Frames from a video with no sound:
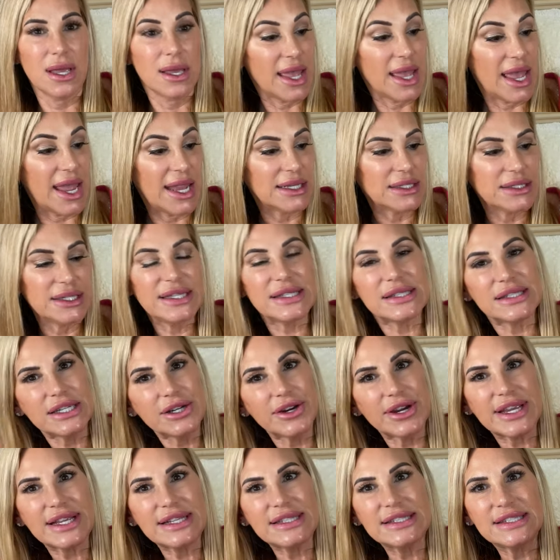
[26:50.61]
at least here
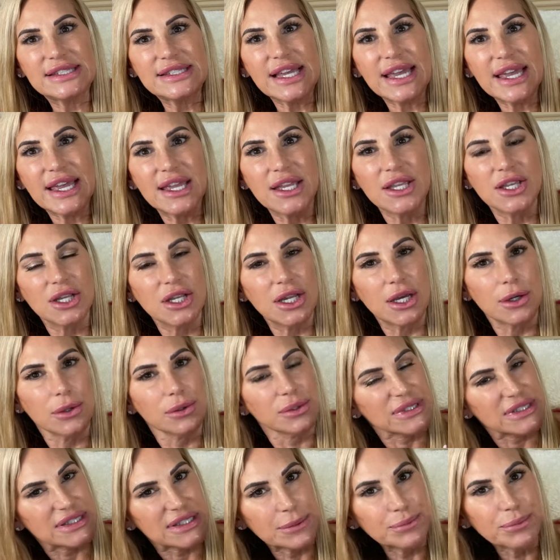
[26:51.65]
I can say, you know,
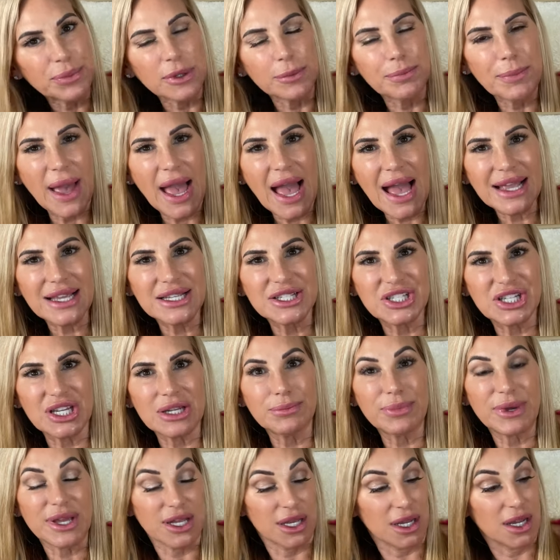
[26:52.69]
simple packaging,
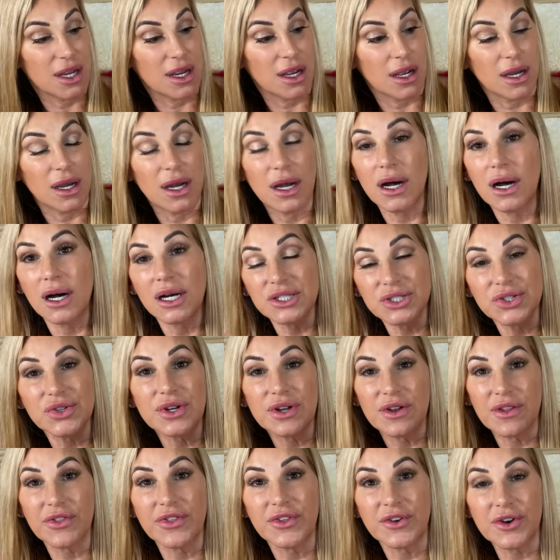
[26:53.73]
but one
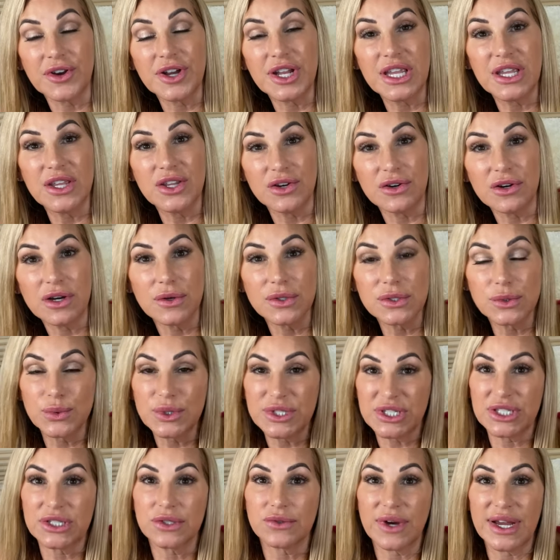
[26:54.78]
hundred thirty euros,
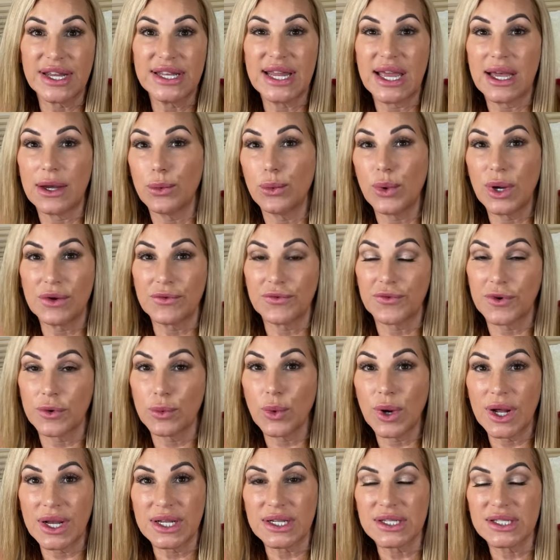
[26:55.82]
which is right now one for
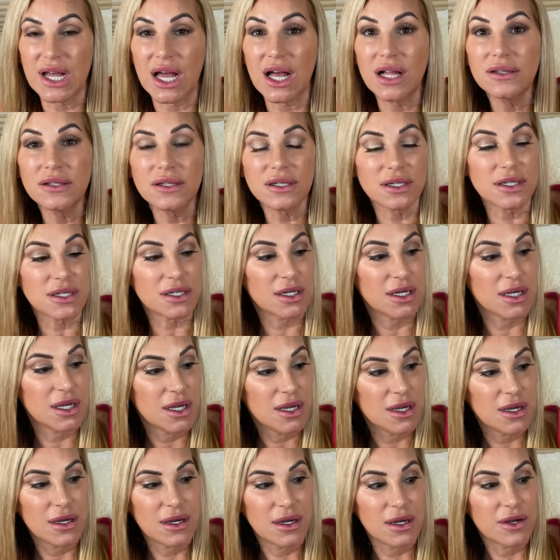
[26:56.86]
one, a dollar
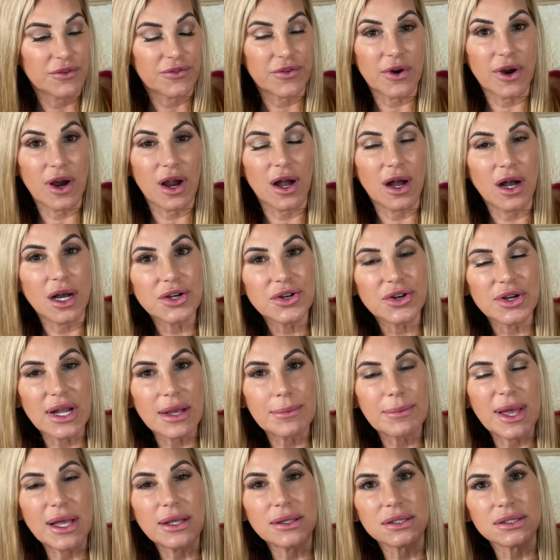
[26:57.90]
for one hundred
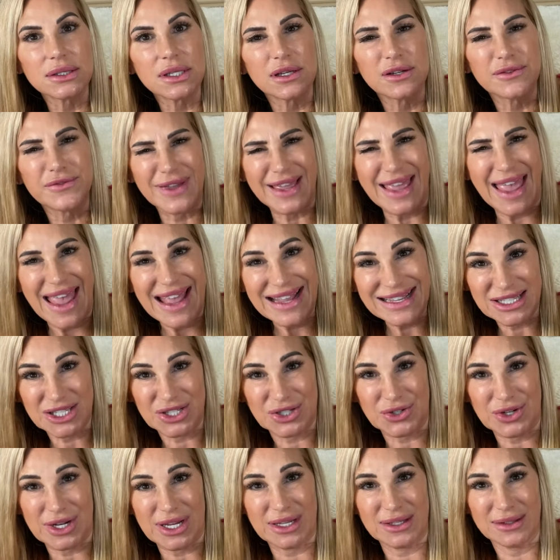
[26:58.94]
milliliters of
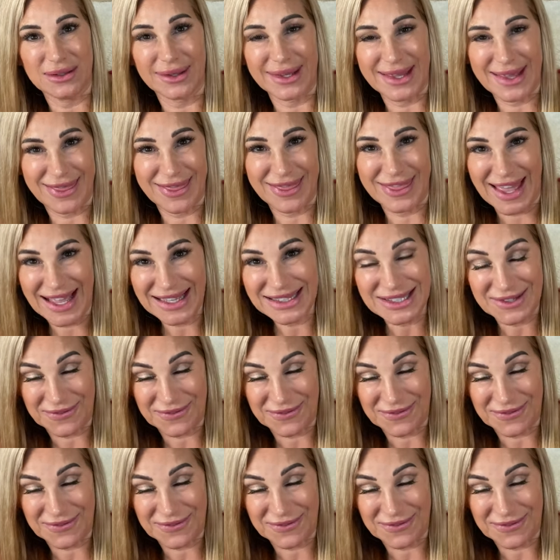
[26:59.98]
X-Straight. Like, that's